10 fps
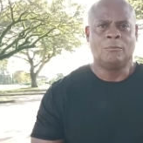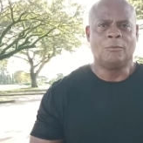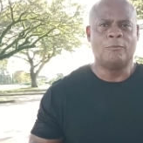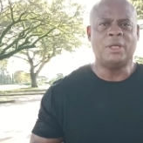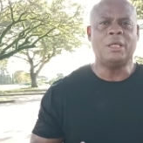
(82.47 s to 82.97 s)

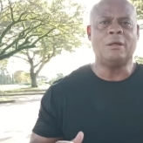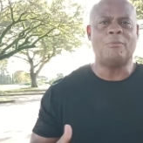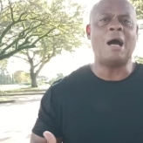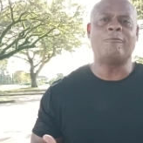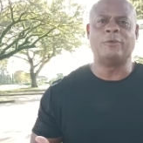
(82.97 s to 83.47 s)
But many of
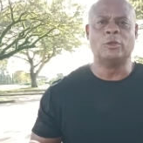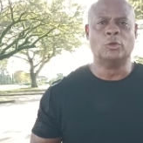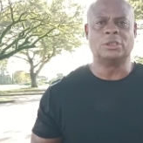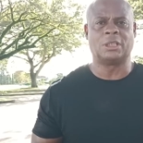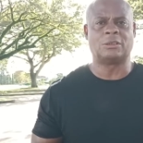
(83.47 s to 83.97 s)
my
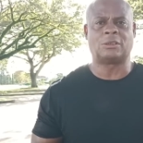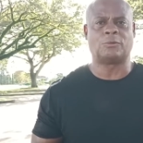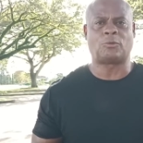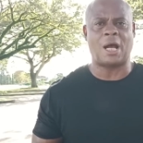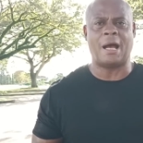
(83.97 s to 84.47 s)
viewers and
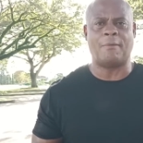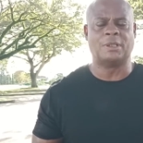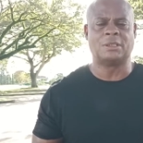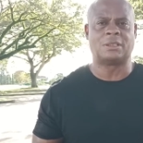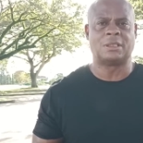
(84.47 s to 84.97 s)

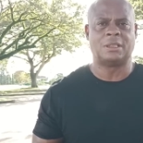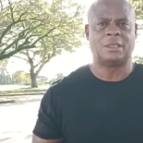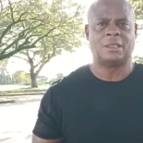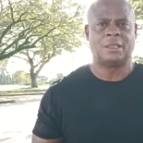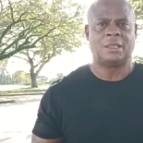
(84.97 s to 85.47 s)
subscribers
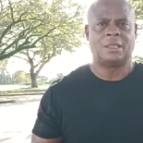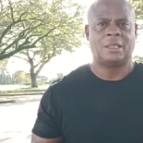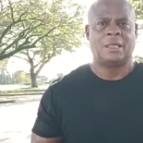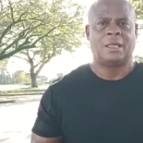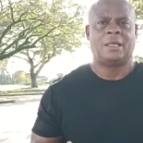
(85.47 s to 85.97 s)

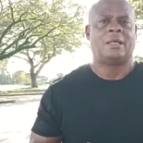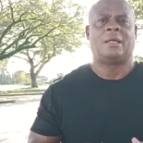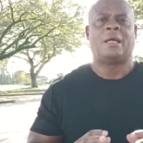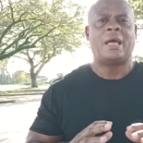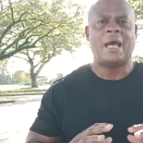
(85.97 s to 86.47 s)

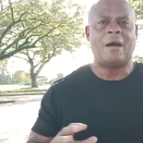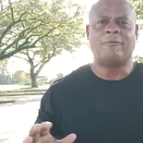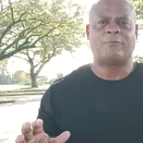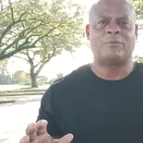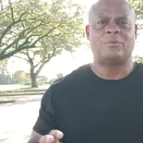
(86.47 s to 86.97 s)

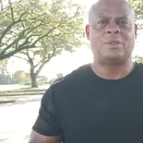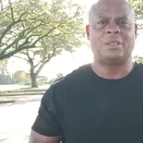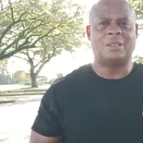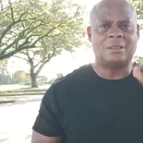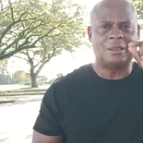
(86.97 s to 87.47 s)
have
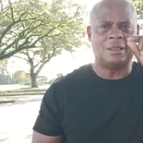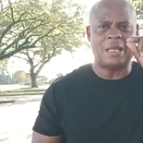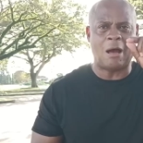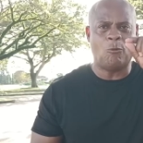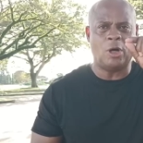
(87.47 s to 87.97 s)

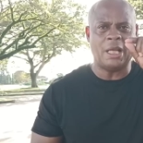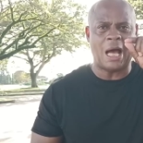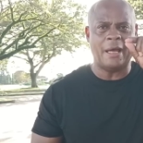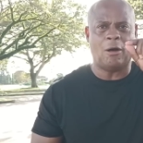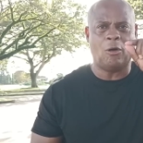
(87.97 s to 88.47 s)
not one
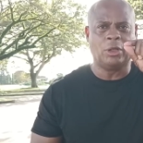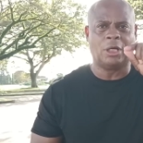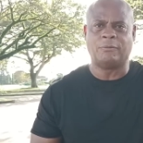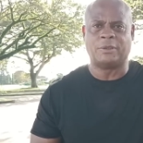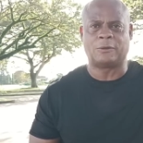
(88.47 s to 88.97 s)
iota
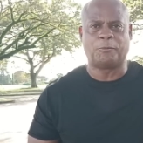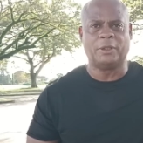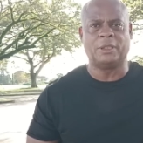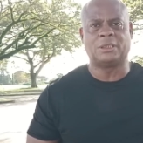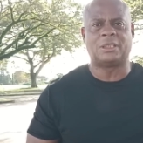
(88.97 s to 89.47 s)
of the
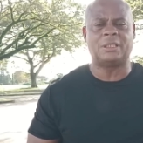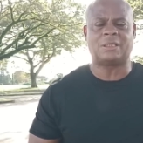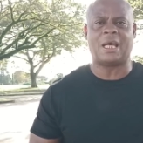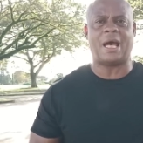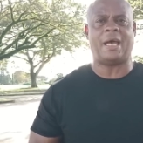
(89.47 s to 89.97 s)
experience this
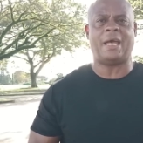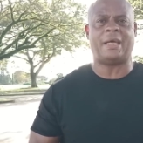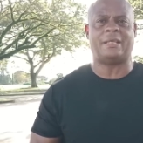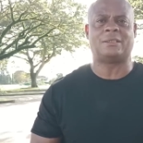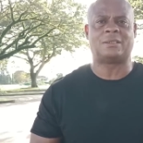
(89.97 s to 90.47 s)
guy
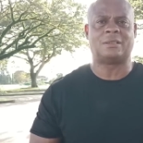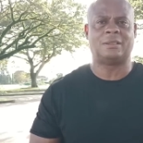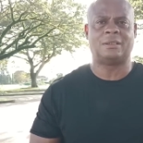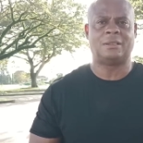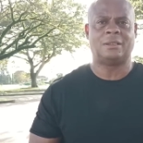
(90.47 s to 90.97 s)
has
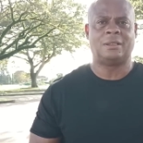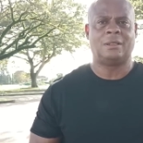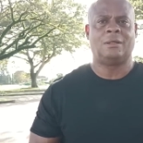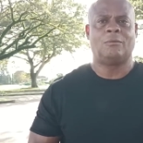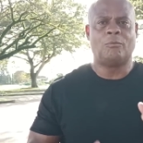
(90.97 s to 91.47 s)

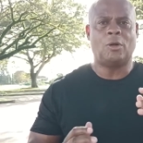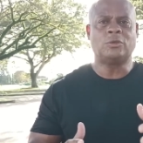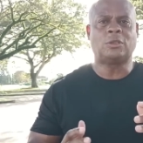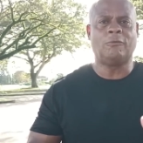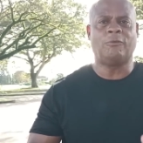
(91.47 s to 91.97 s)

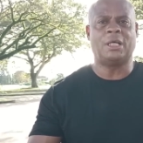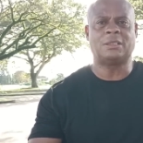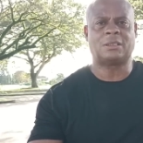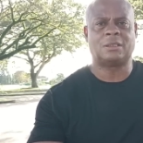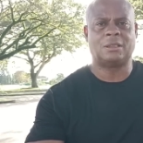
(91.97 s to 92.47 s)
most of
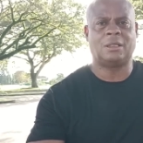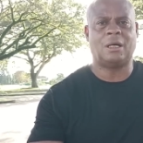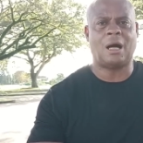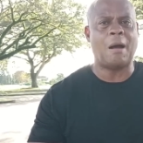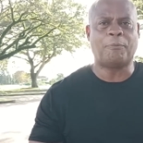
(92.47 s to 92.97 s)
us,
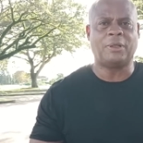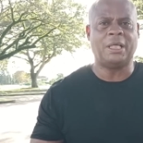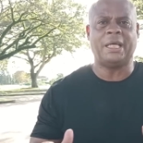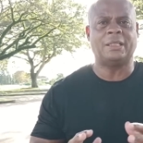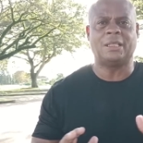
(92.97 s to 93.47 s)
our
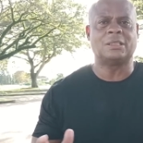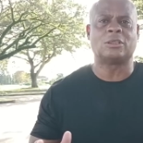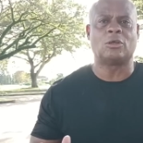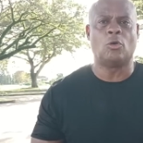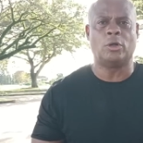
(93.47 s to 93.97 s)
plan
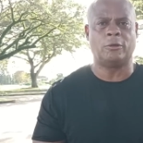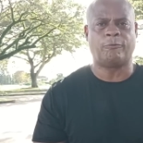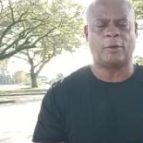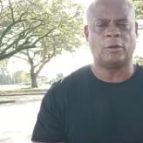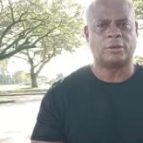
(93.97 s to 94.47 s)
doesn't go any
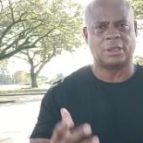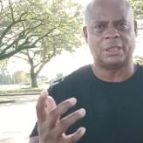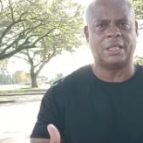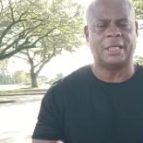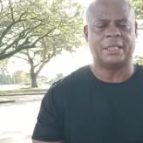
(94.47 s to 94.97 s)
further
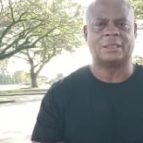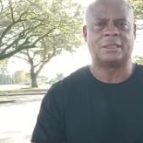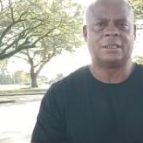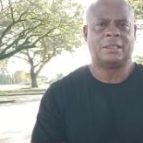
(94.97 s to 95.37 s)
than this.